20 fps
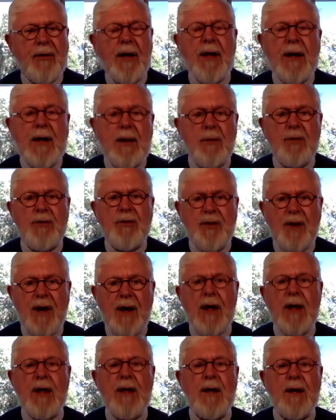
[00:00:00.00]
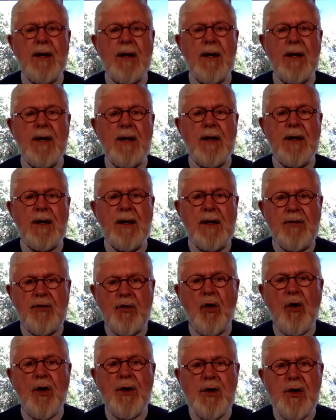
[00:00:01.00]
And he was saying, it's
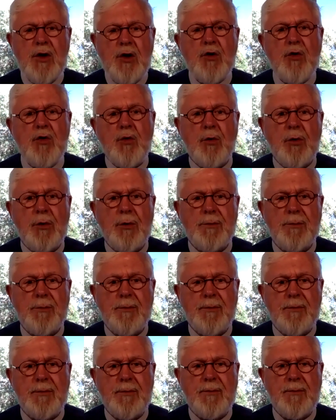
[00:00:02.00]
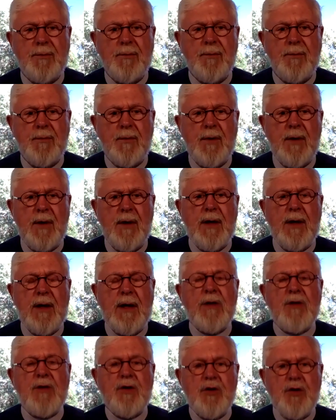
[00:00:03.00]
on you.
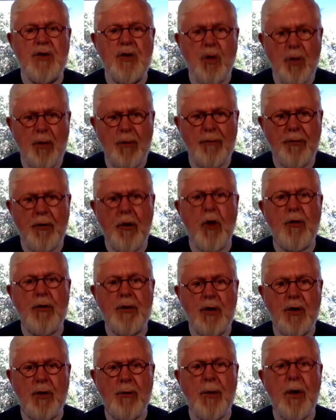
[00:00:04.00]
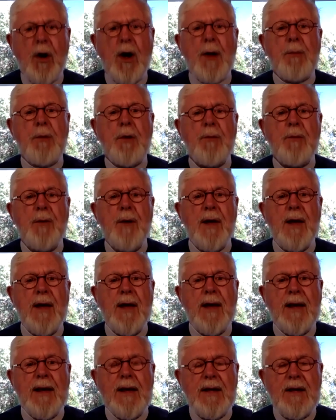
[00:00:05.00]
It's your fault, your problem.
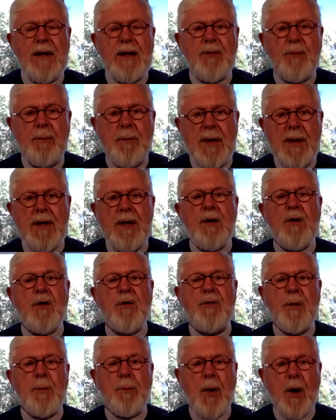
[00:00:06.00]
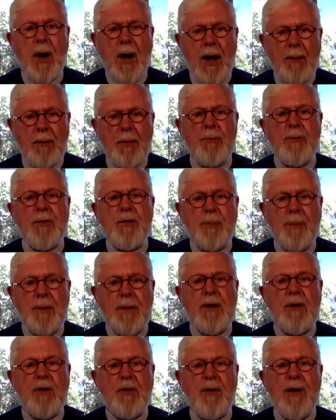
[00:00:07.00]
The problem is
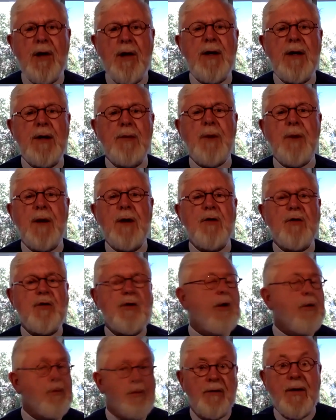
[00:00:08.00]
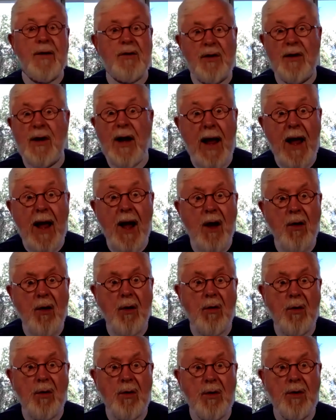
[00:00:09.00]
being created by yourselves. And they said,
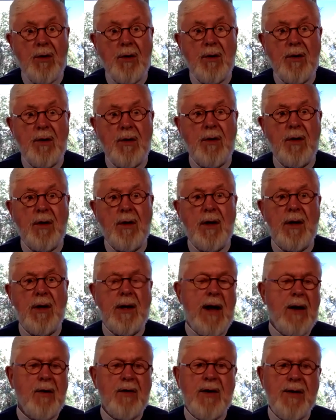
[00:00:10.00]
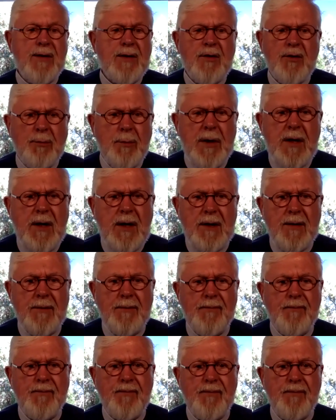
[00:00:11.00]
how? How can this be?